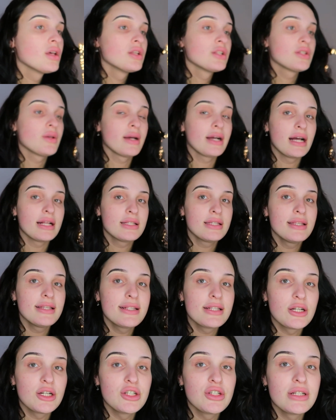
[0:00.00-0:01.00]
So I got to the
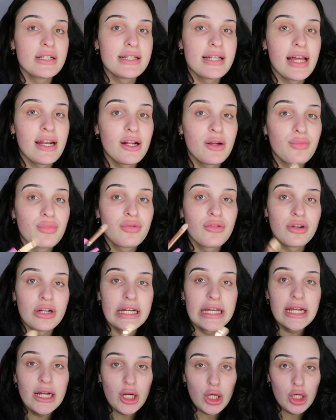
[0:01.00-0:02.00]
surgery center
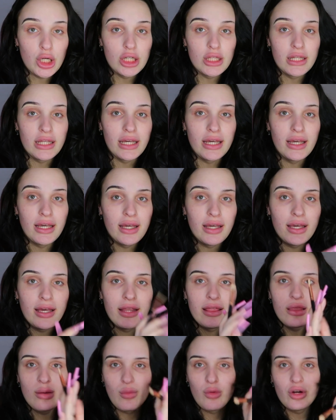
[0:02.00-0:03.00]
pretty early
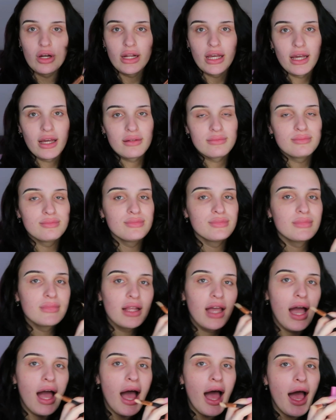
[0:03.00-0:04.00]
in the morning.
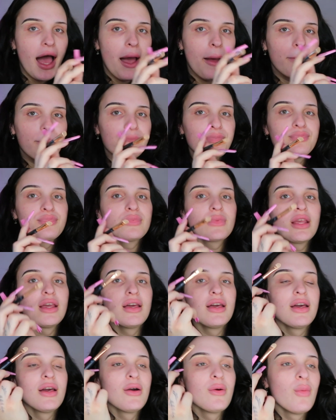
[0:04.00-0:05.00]

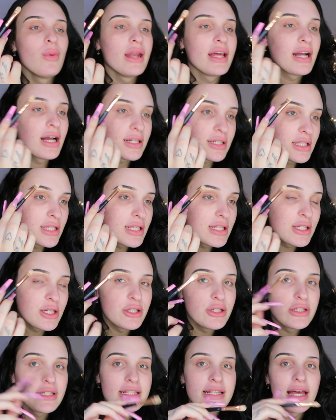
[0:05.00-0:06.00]
When I got to the
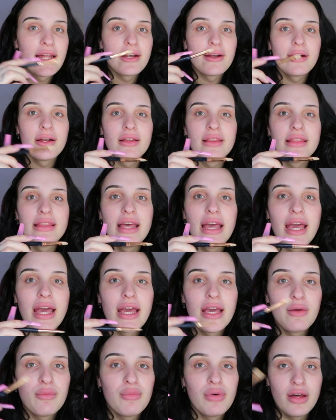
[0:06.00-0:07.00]
surgery center,
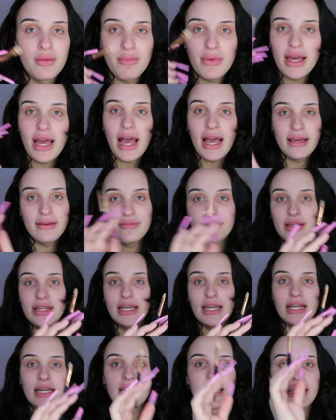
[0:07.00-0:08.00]
they put my IV
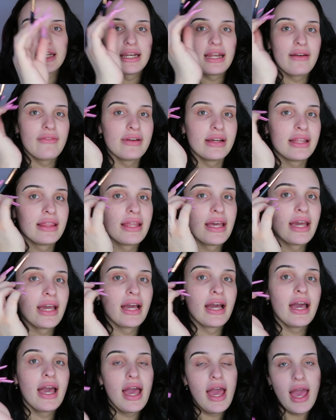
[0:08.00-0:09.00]
in and
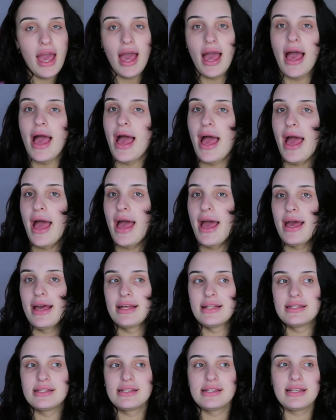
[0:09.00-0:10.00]
everything,
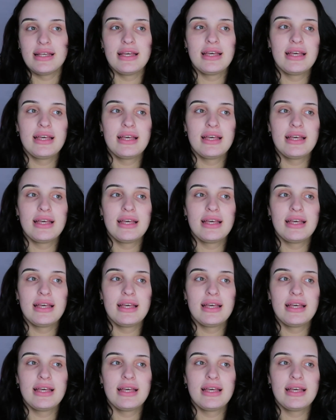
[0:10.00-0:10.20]
and